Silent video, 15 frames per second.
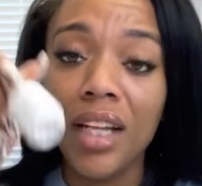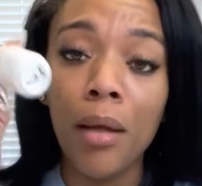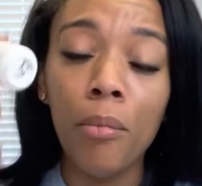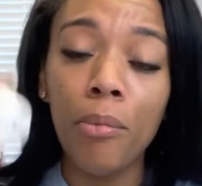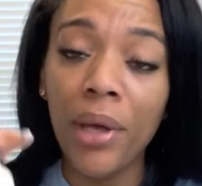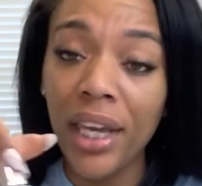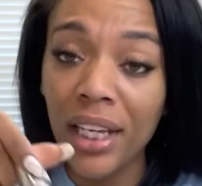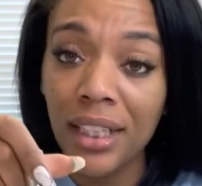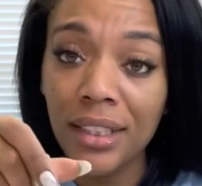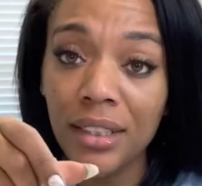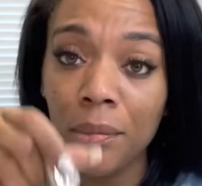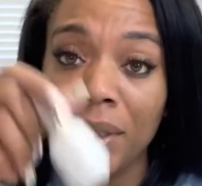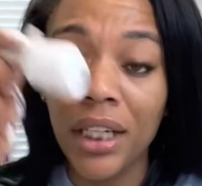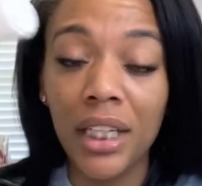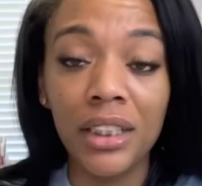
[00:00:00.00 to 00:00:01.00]
base,
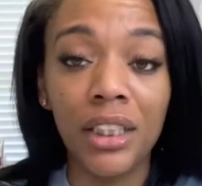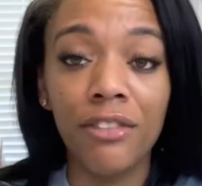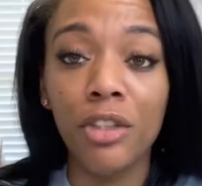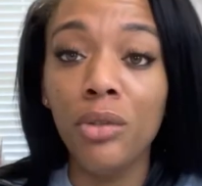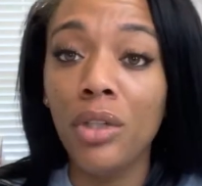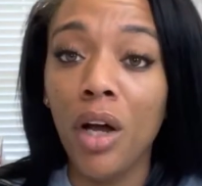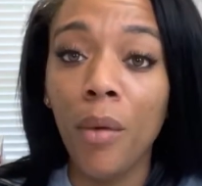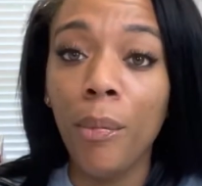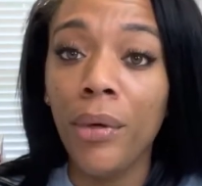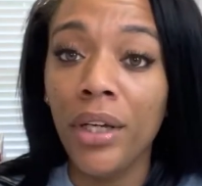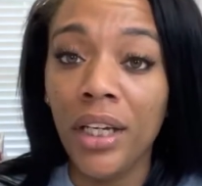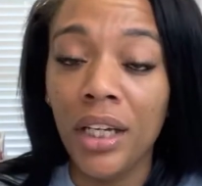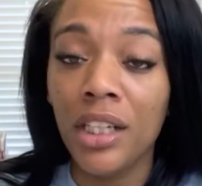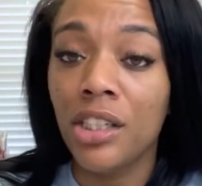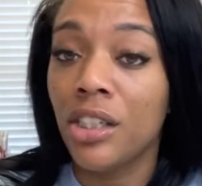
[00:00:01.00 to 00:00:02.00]
because if you don't
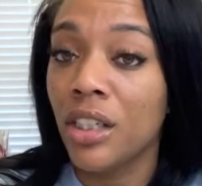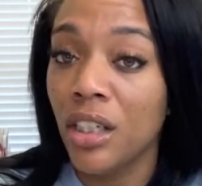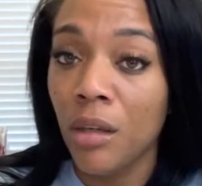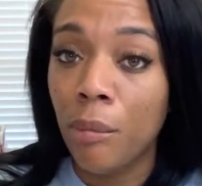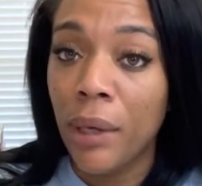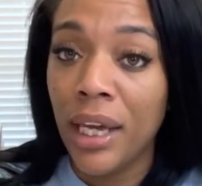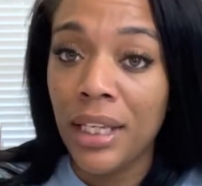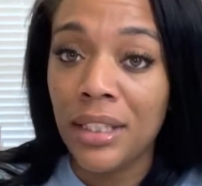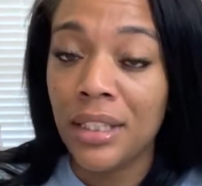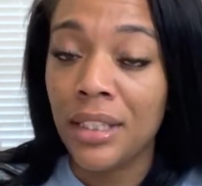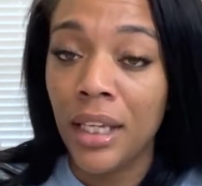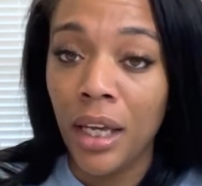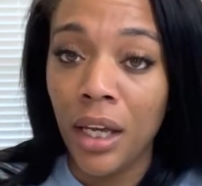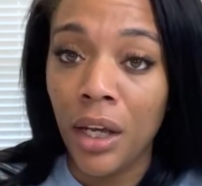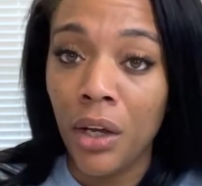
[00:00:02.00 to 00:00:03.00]
put a gel base
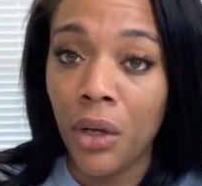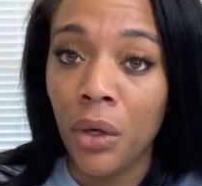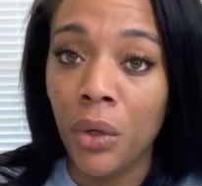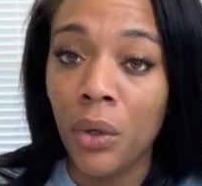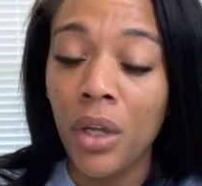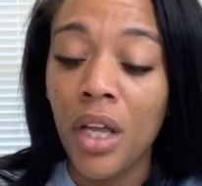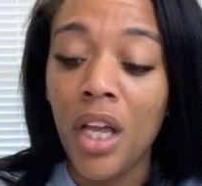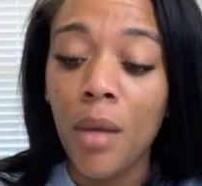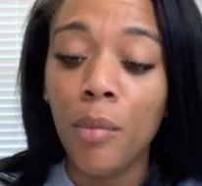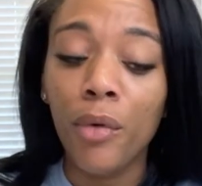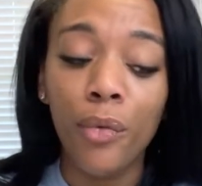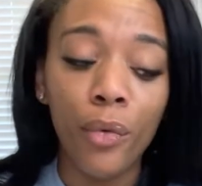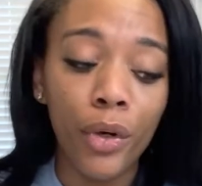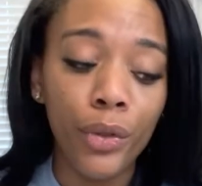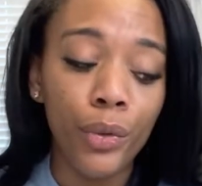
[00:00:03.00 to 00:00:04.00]
down
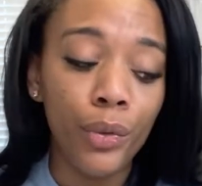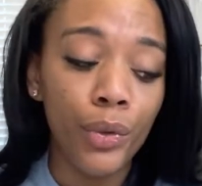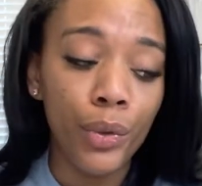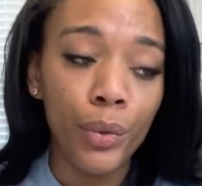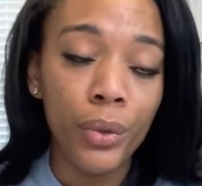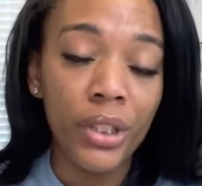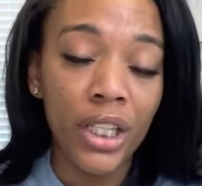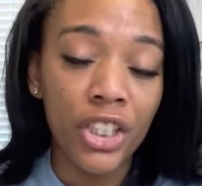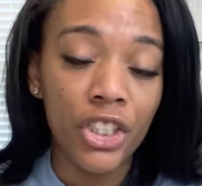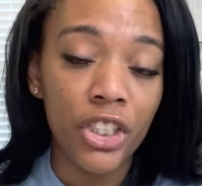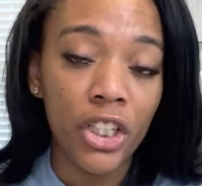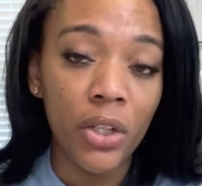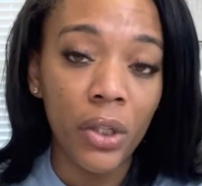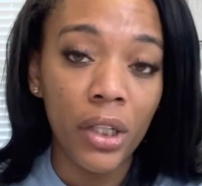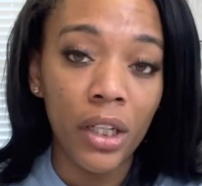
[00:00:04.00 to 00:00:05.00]
before you use a
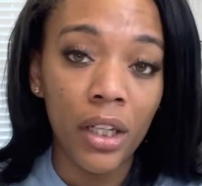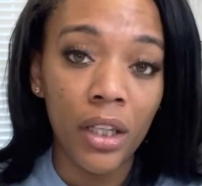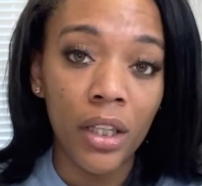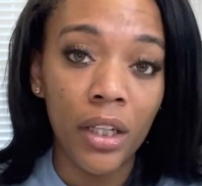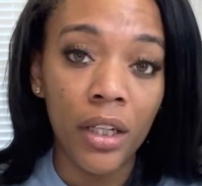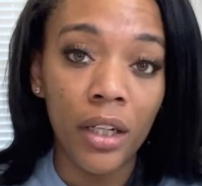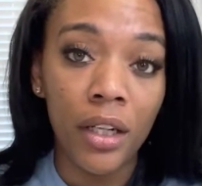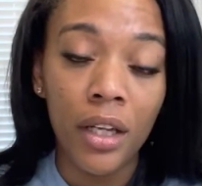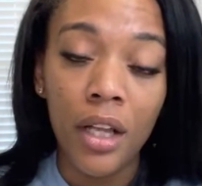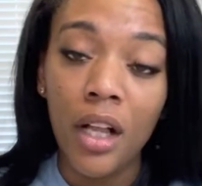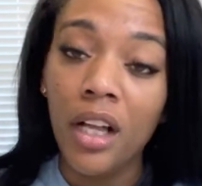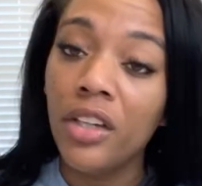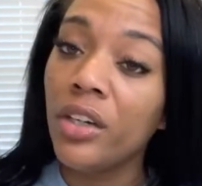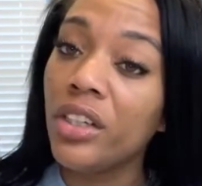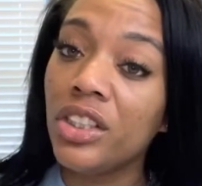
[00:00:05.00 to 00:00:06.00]
gel color,
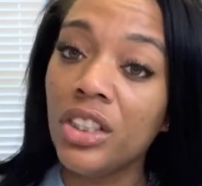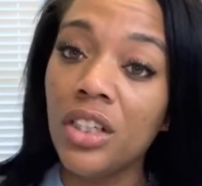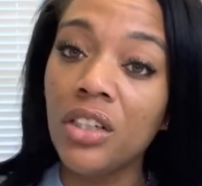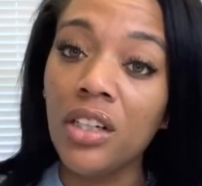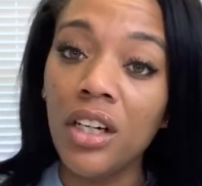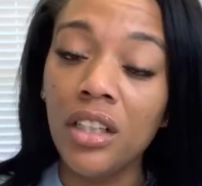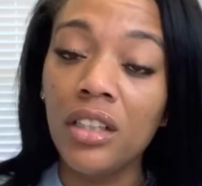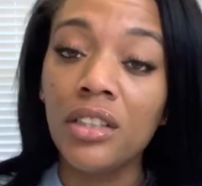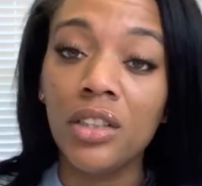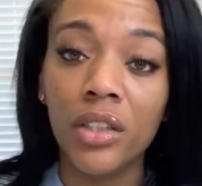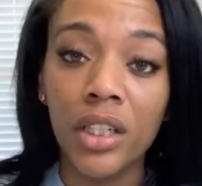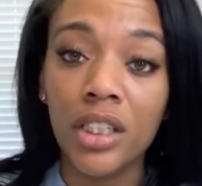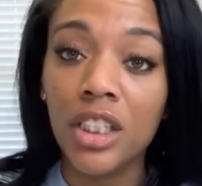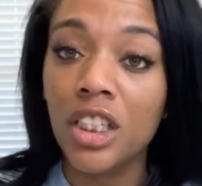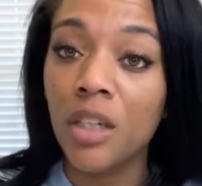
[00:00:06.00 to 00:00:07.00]
your gel color is
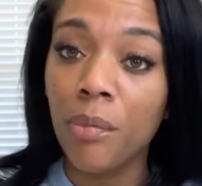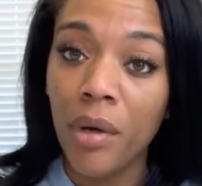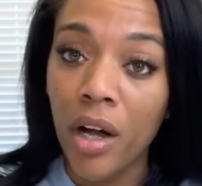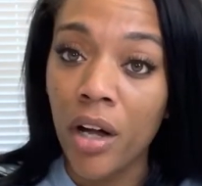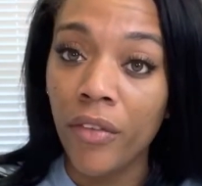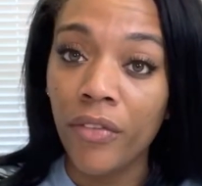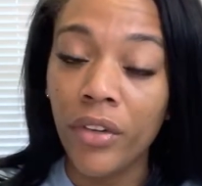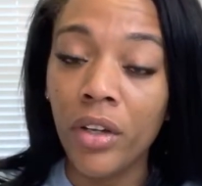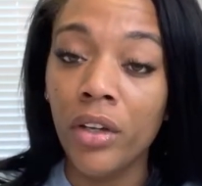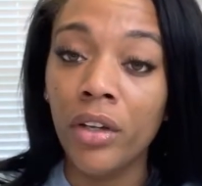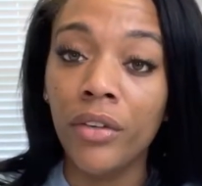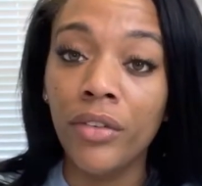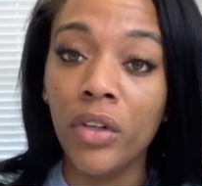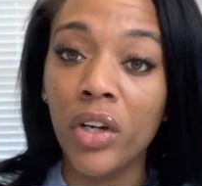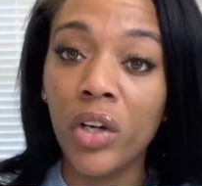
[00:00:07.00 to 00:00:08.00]
going to chip off
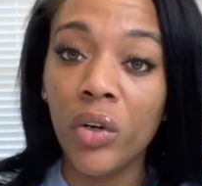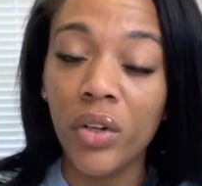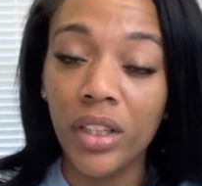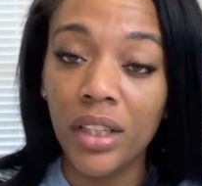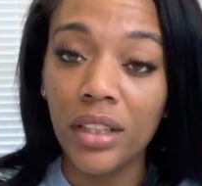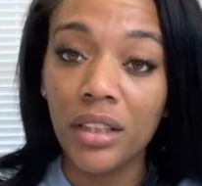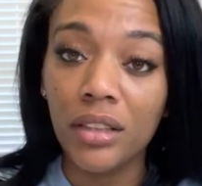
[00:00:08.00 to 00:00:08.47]
of your acrylic.